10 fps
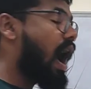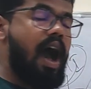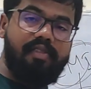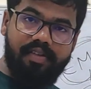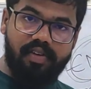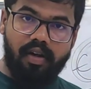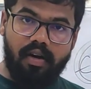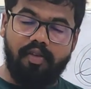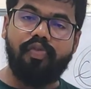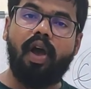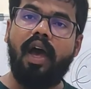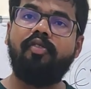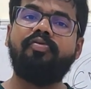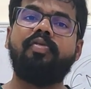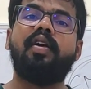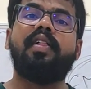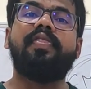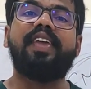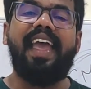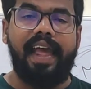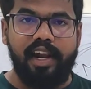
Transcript: However, if you have the